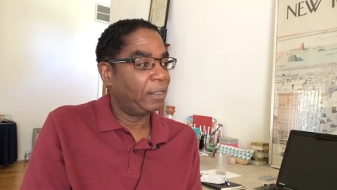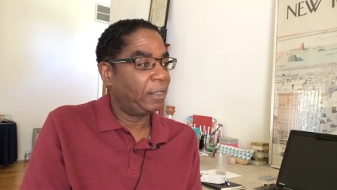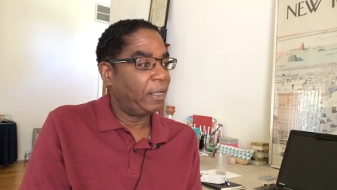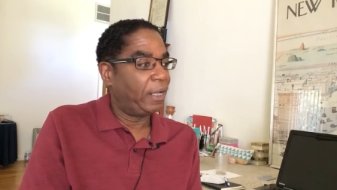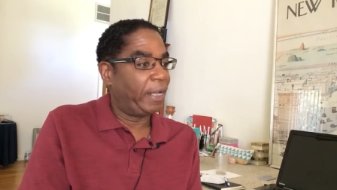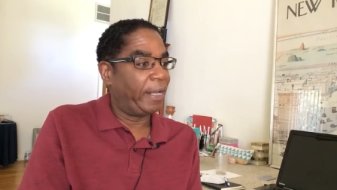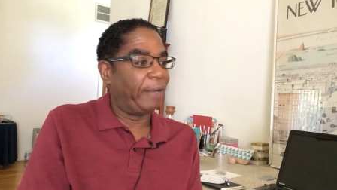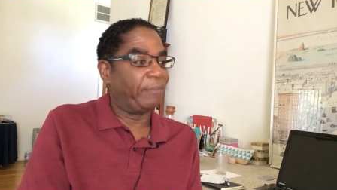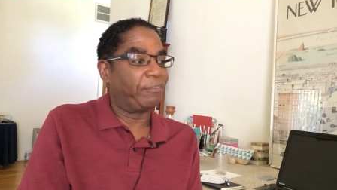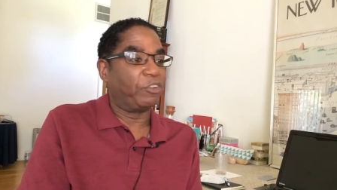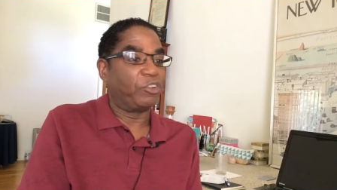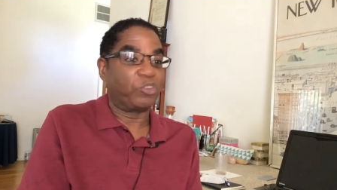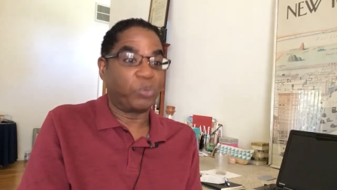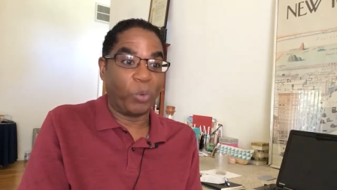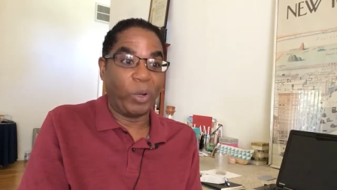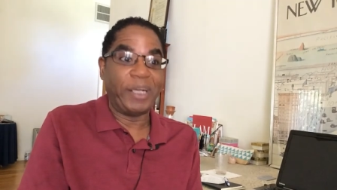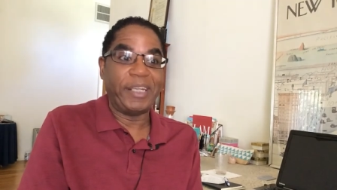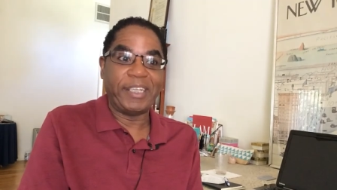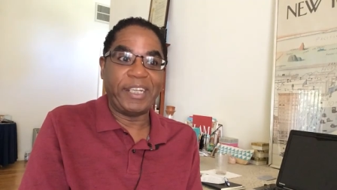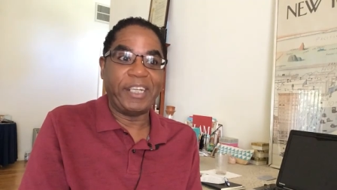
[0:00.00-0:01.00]
And after
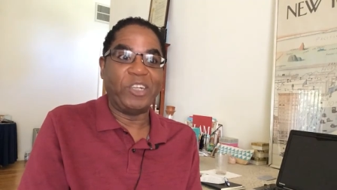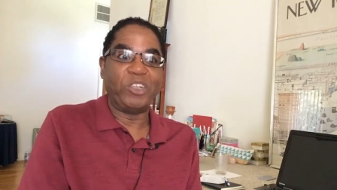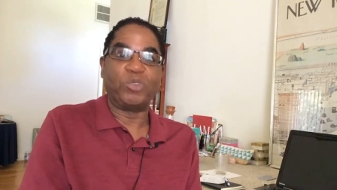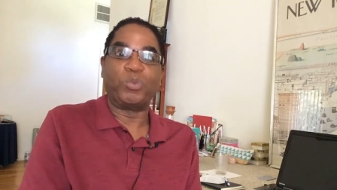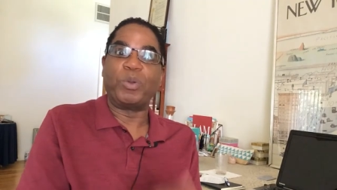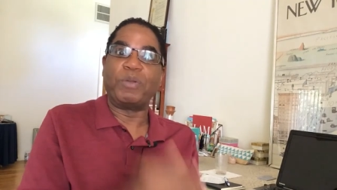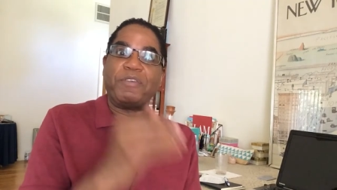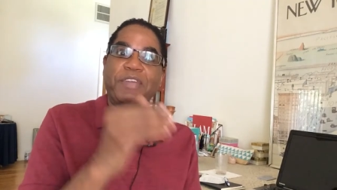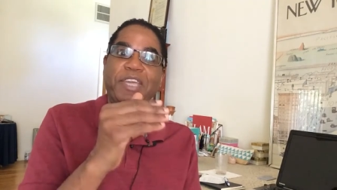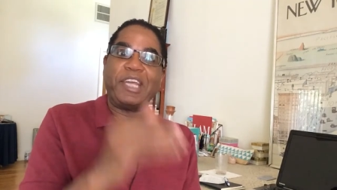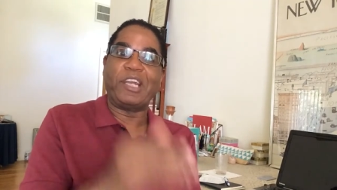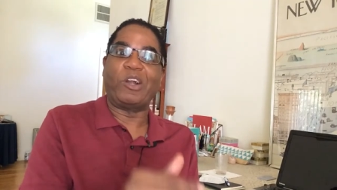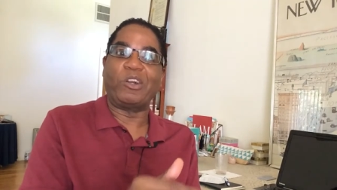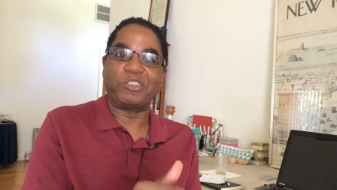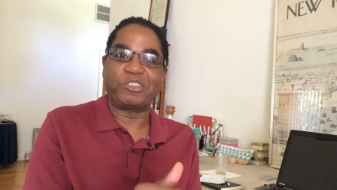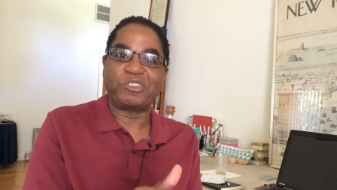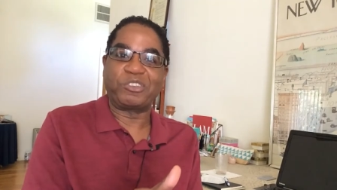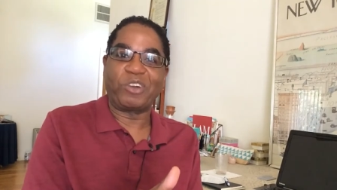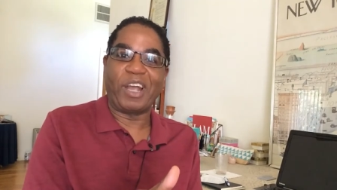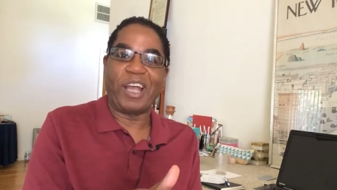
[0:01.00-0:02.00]
20 years, we've hit our
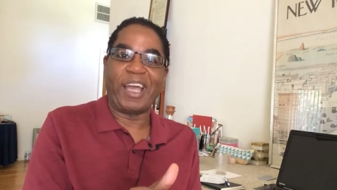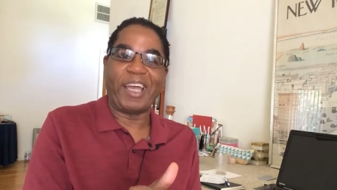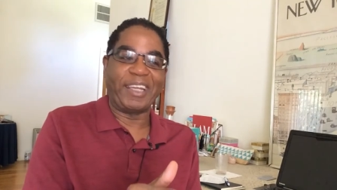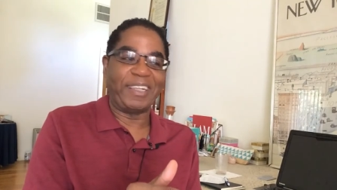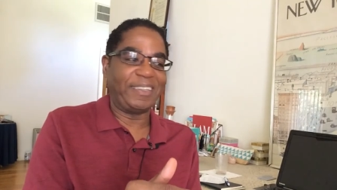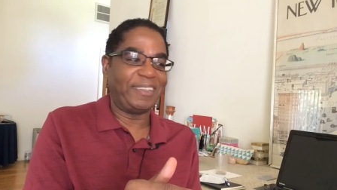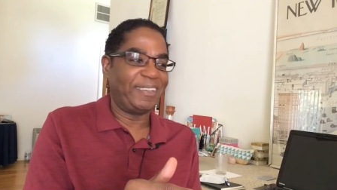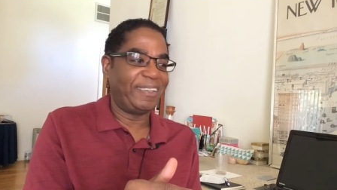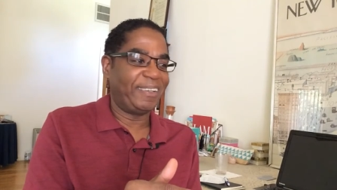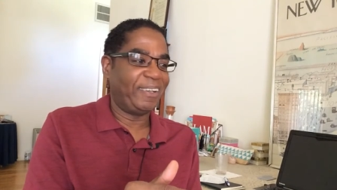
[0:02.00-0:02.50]
stride.